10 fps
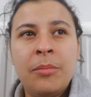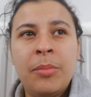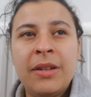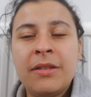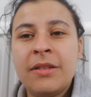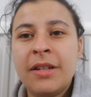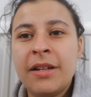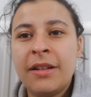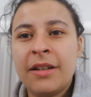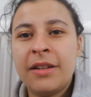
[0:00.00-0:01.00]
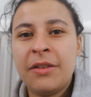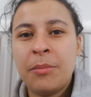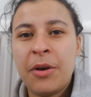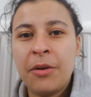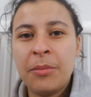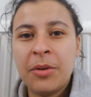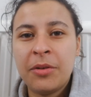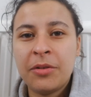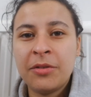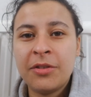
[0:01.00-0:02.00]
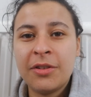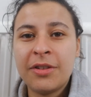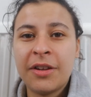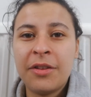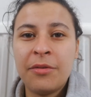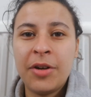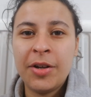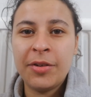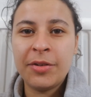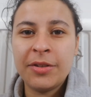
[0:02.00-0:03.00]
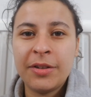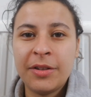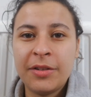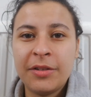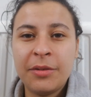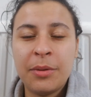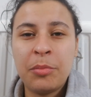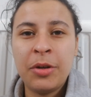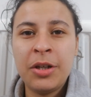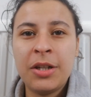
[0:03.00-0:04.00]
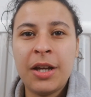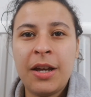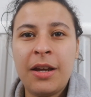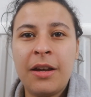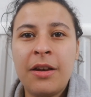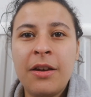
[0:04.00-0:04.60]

be still and in the moment, just like the rose, and to appreciate